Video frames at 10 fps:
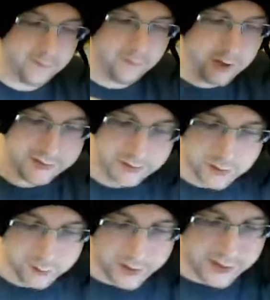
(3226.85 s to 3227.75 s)
Right,
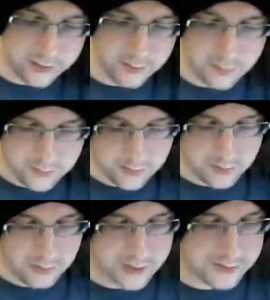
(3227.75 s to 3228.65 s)
shall we do?
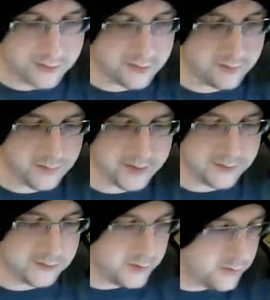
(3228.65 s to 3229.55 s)
Let's do
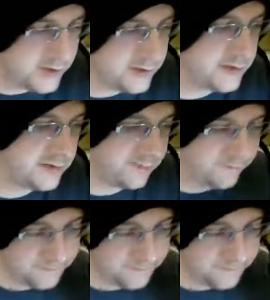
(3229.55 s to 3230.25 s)
some units.